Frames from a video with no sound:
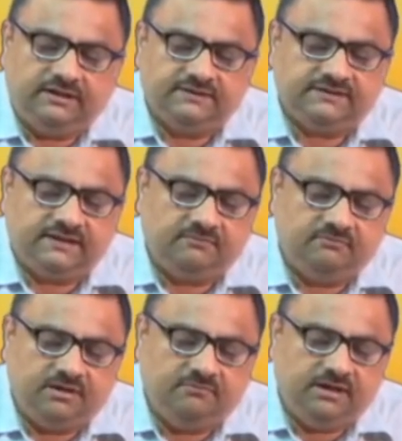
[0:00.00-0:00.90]
is
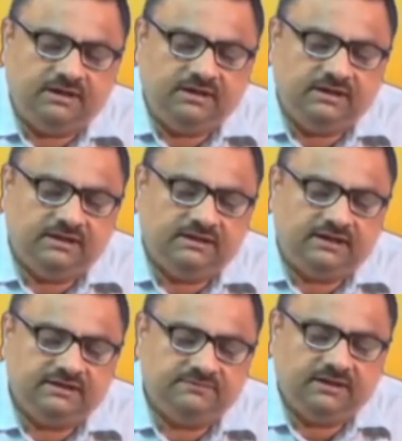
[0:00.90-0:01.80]
some material
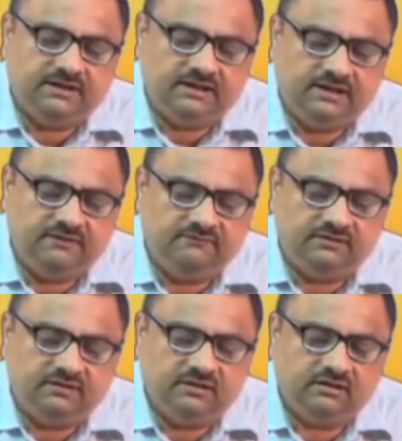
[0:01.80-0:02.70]
that is being
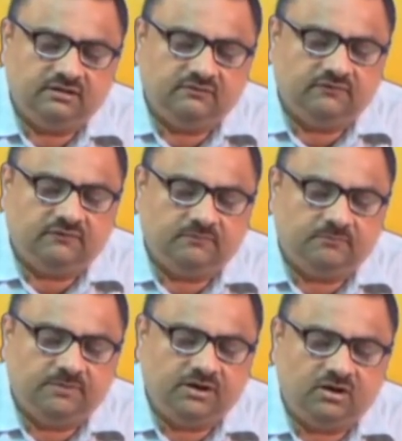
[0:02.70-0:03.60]
delivered
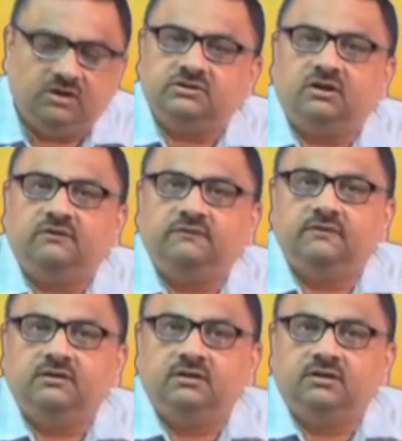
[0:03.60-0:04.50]
because of
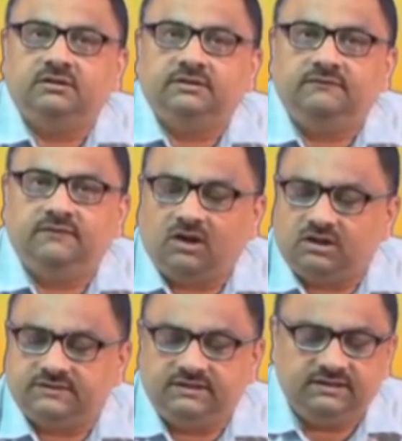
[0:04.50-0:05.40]
the
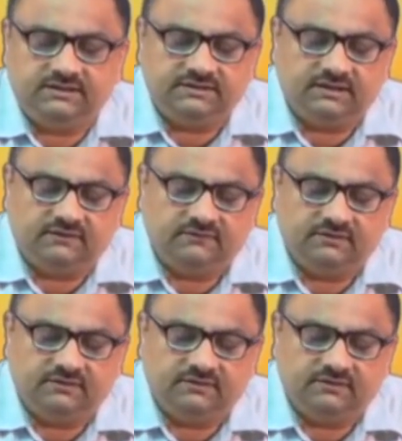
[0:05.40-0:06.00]
velocity itself.